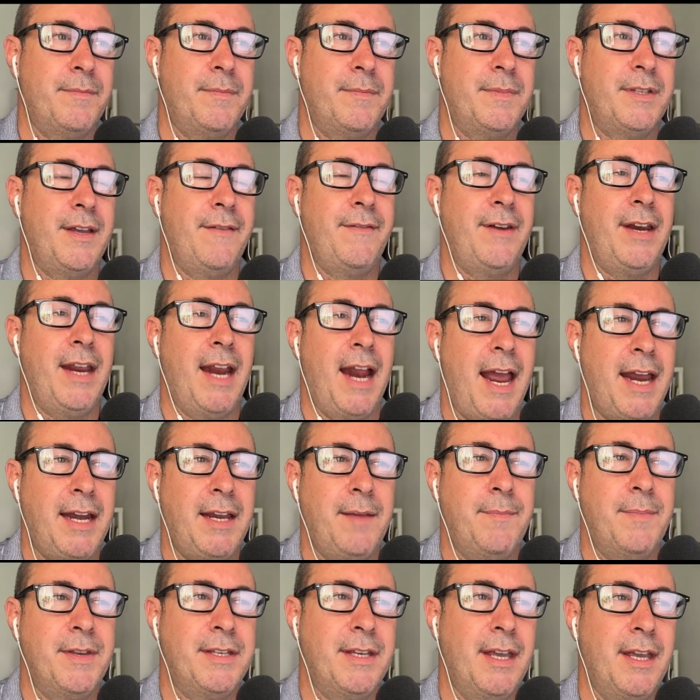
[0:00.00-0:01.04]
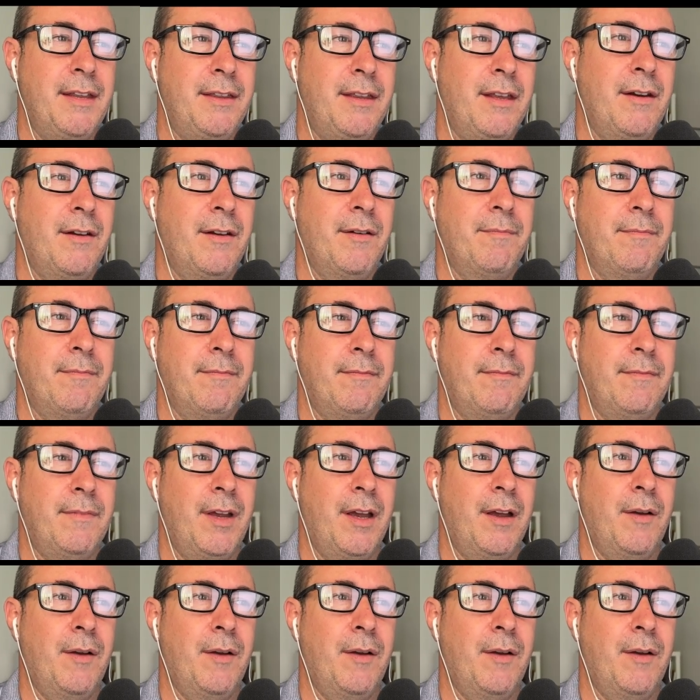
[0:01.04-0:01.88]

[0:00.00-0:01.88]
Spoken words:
70 to 80%, that I'm